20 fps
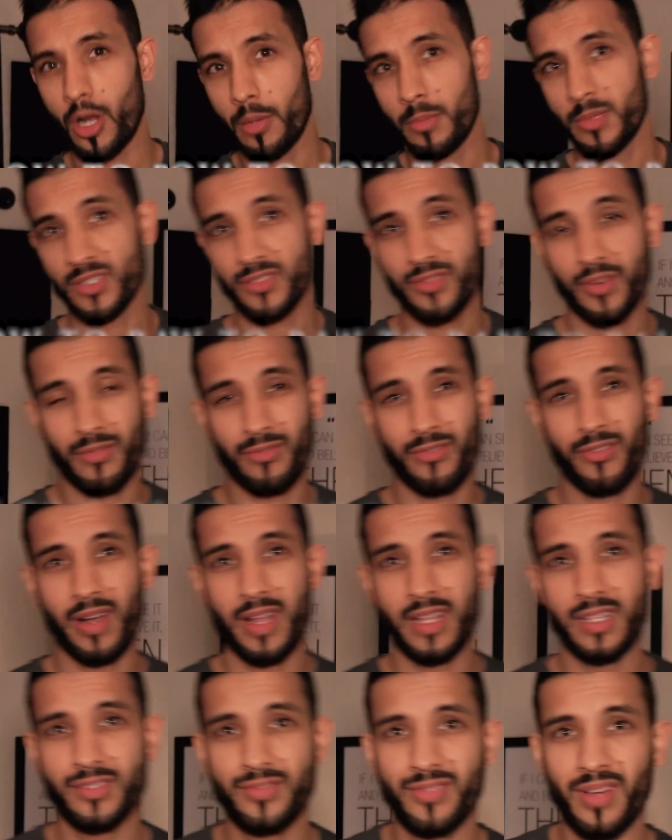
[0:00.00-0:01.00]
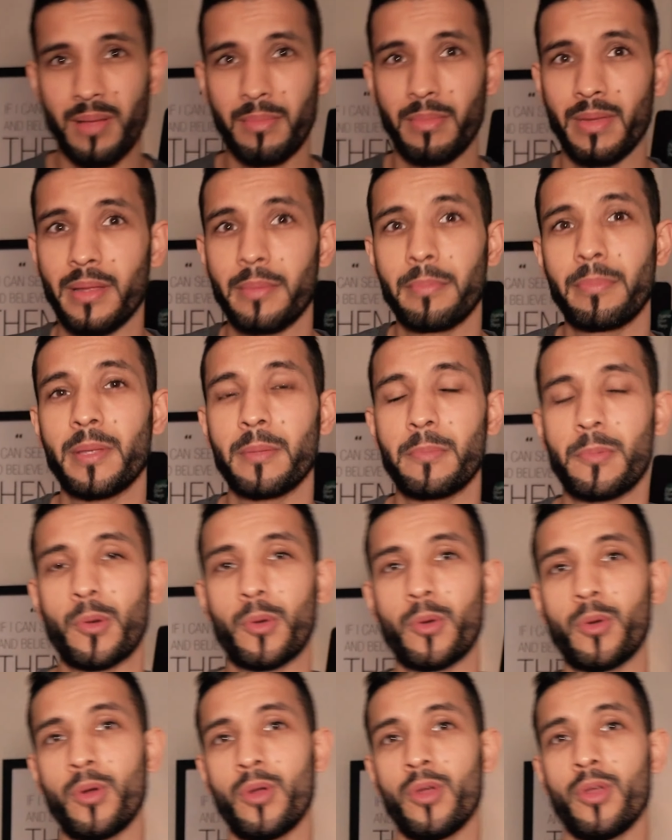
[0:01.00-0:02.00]
comments from friends, family and
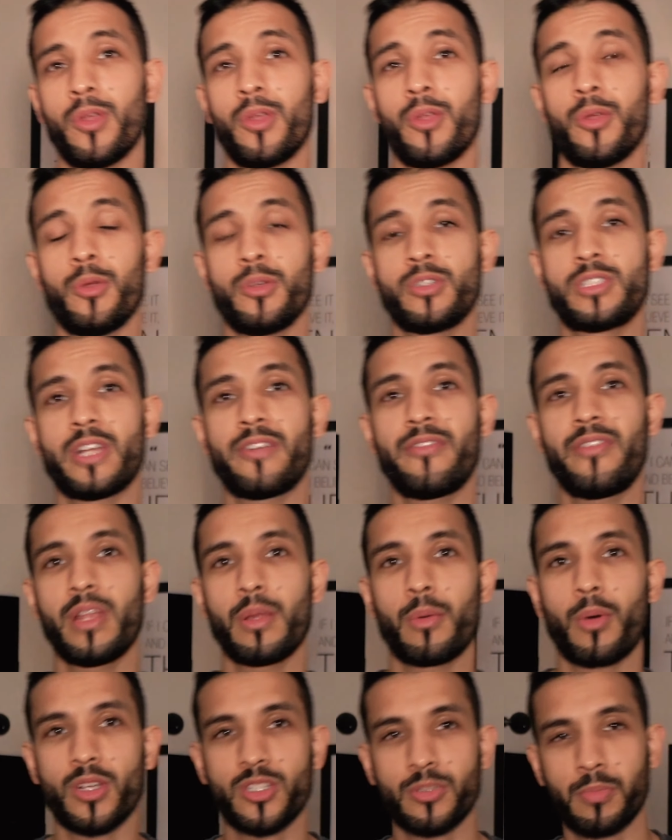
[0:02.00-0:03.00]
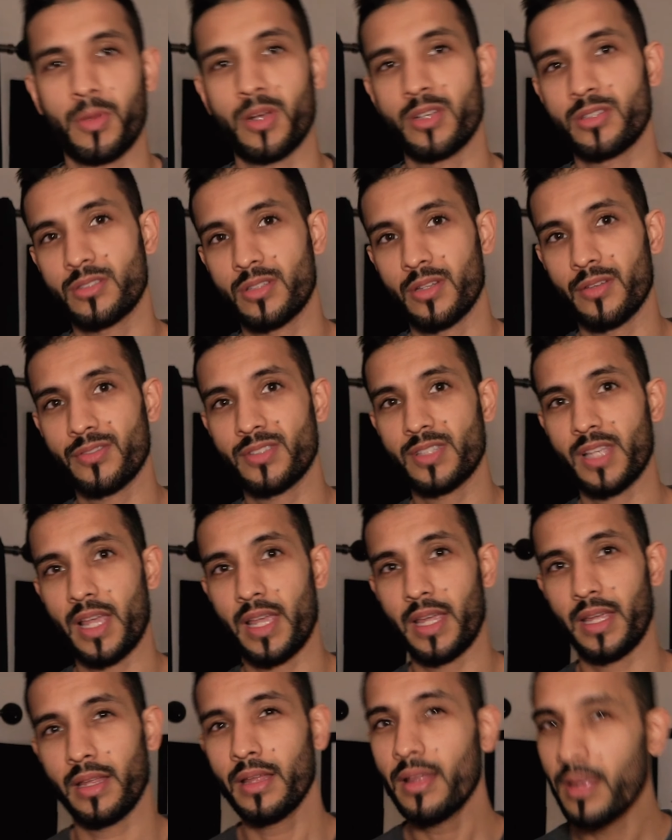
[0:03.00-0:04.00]
people who generally watch my stuff
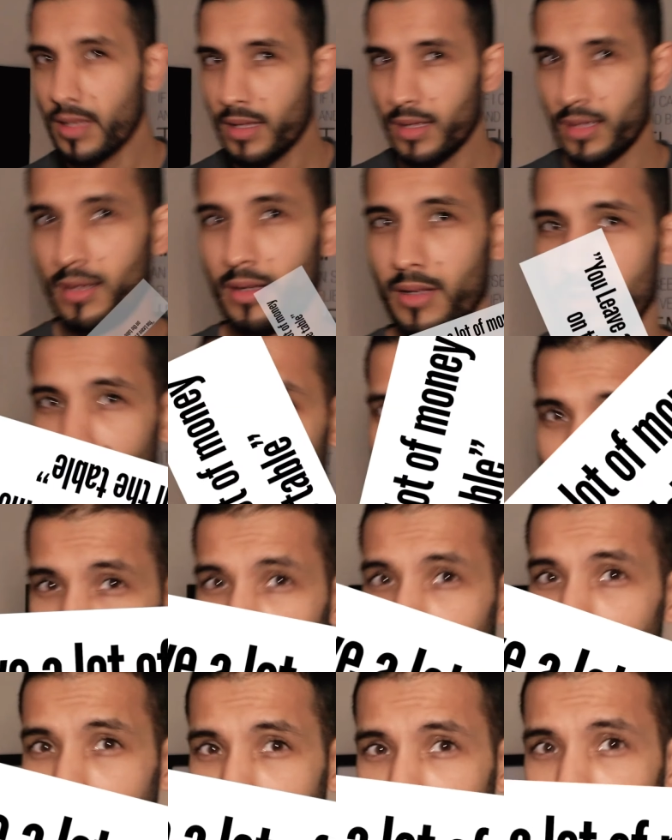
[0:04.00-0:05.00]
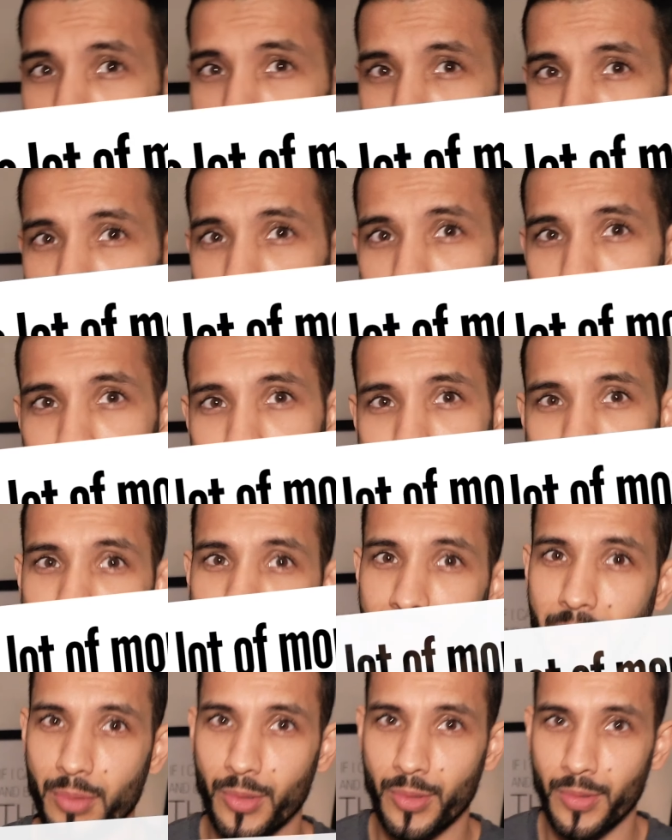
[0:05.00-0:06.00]
saying, you leave a lot of money on the
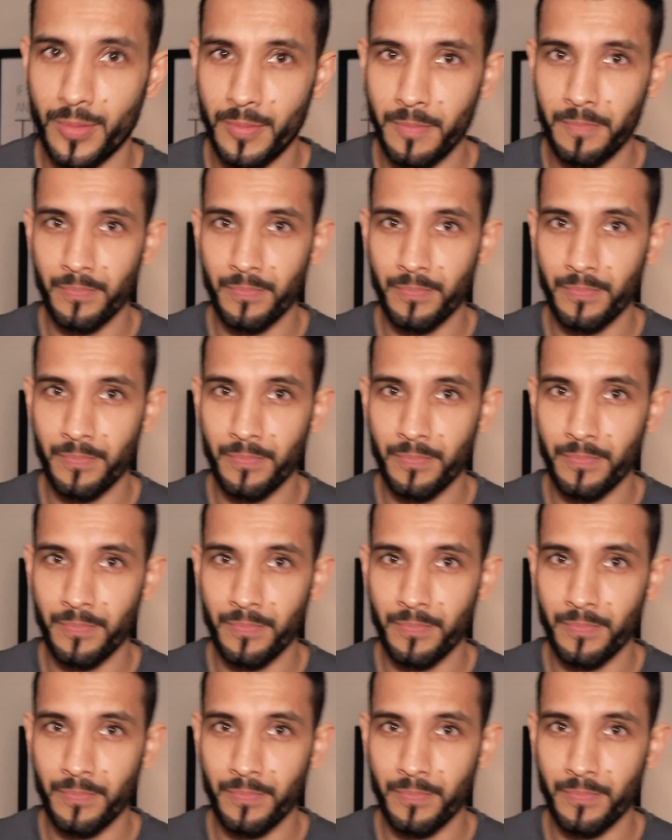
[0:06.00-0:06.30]
table.